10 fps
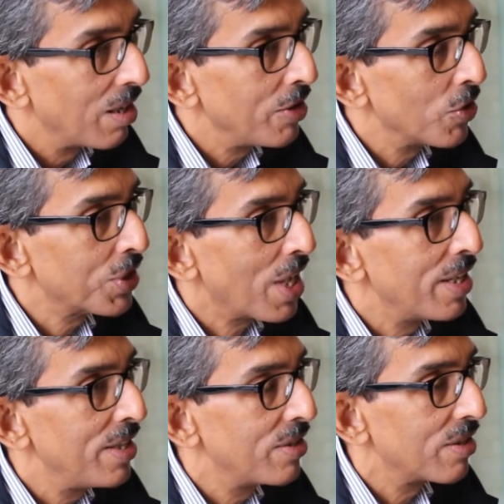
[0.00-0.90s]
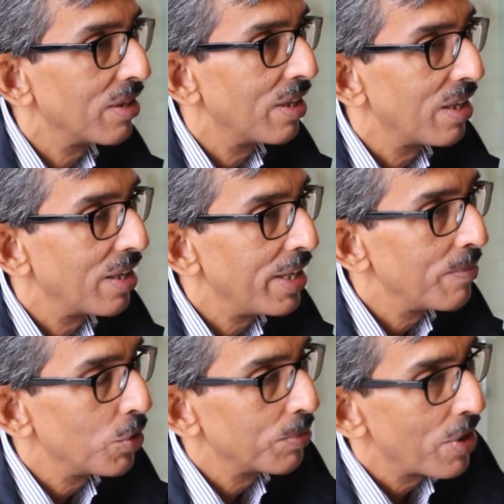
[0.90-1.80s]
Your studies
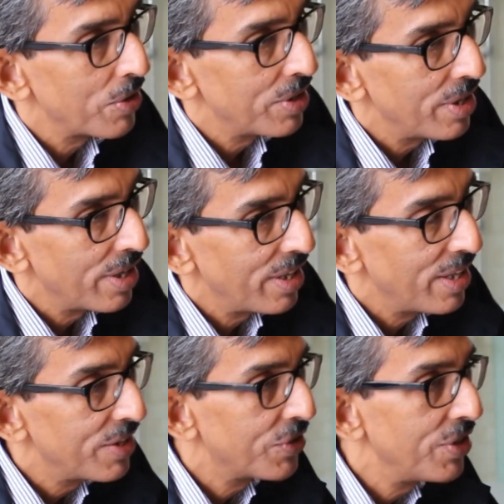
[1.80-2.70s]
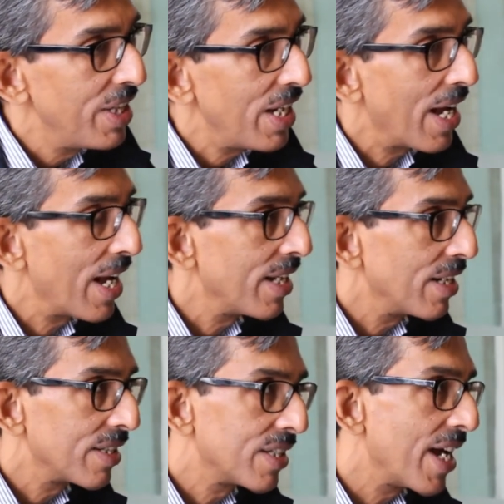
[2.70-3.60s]
in both mountaineering history
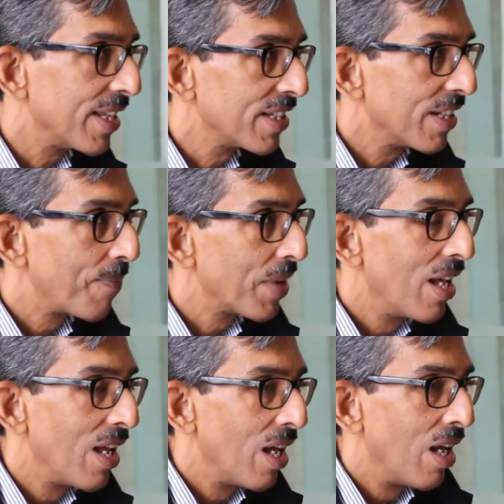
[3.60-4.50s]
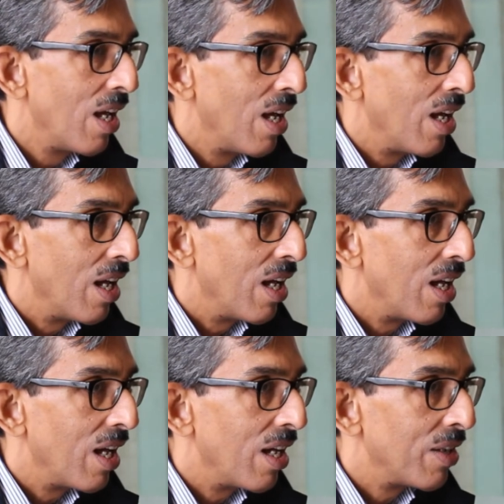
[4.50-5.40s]
and science.
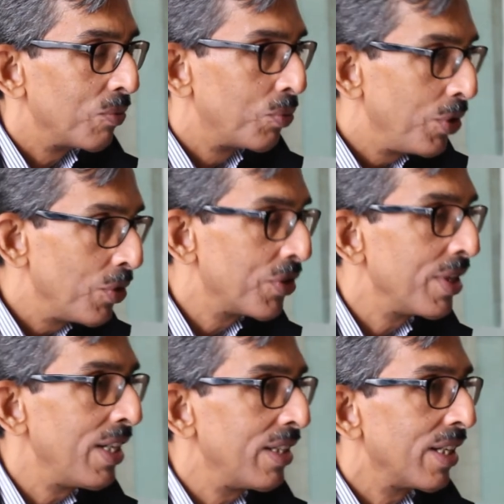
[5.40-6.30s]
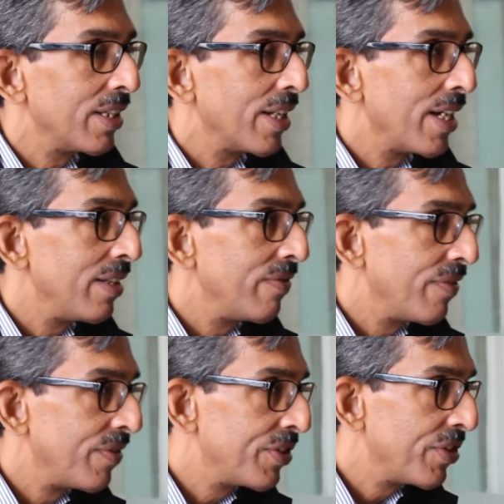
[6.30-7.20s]
Would you think that the
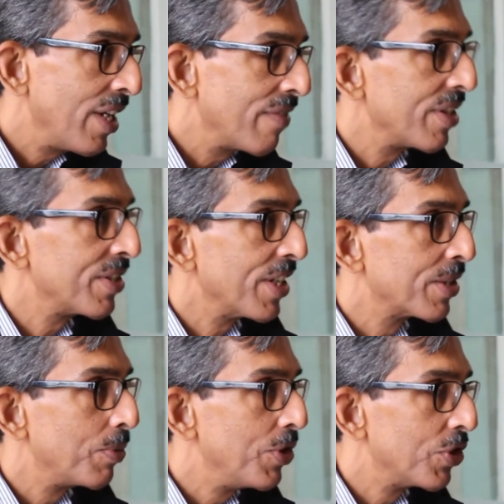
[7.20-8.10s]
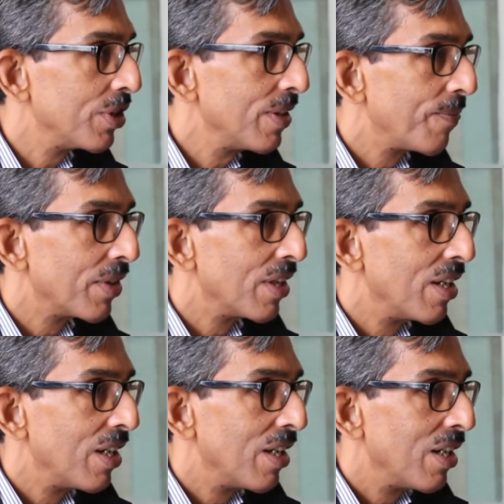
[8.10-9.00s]
1953 Everest expedition
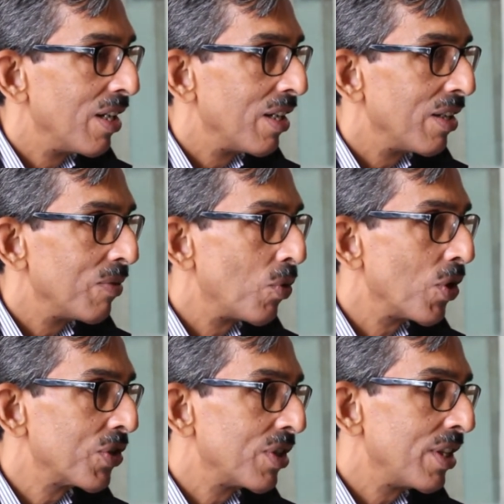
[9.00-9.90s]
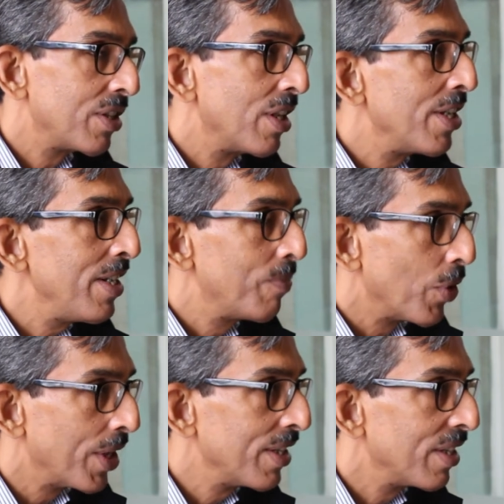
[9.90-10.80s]
was the turning
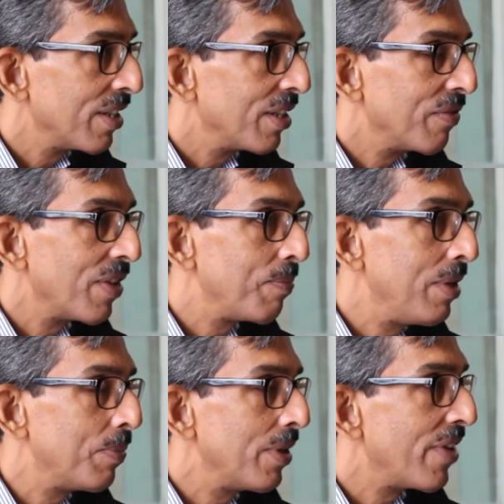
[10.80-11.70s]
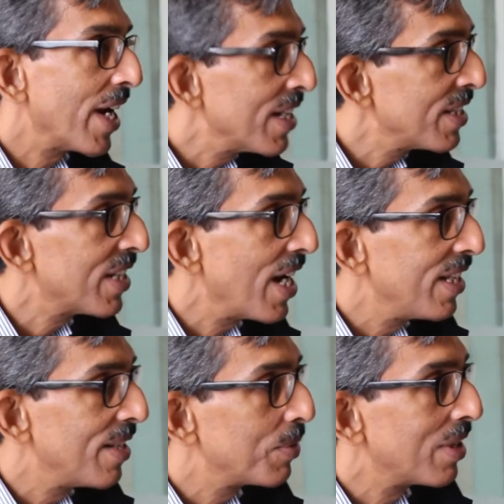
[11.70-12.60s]
point where people
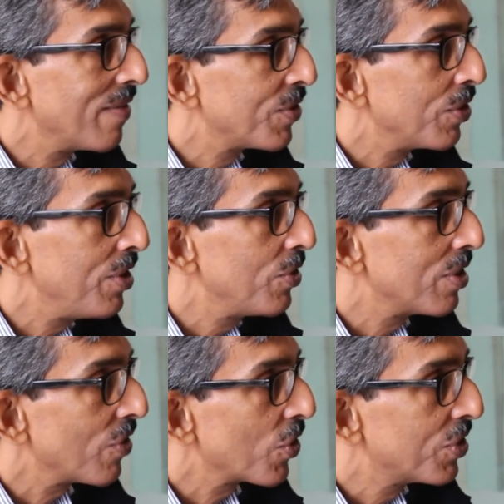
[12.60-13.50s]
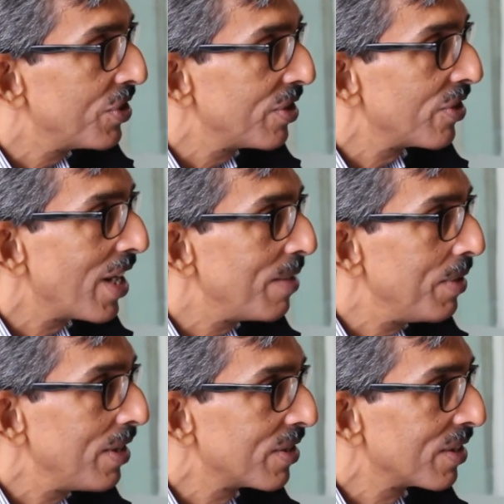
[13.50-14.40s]
reconciled themselves to the use of oxygen on high
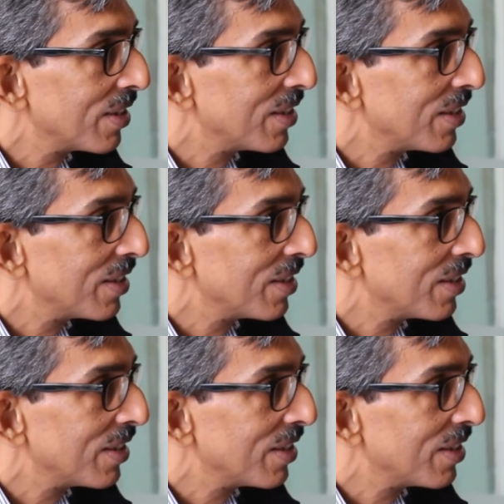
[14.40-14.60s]
peaks?